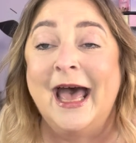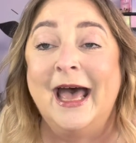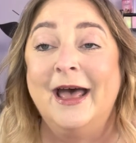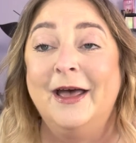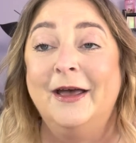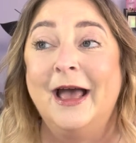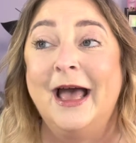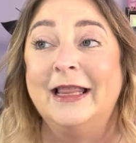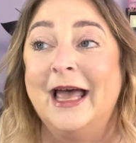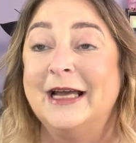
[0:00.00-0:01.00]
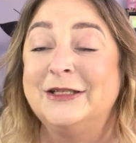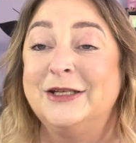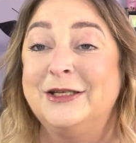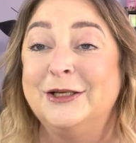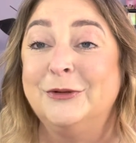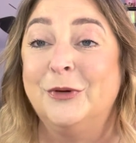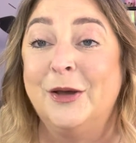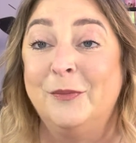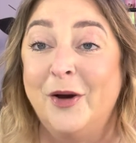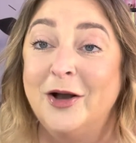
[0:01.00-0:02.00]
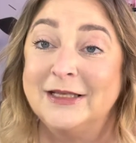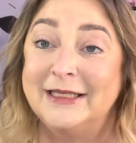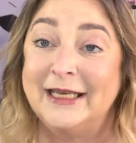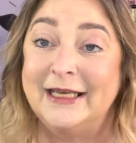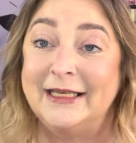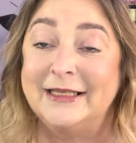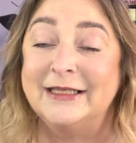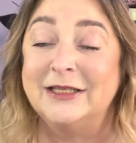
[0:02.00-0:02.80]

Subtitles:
I like to do unboxings,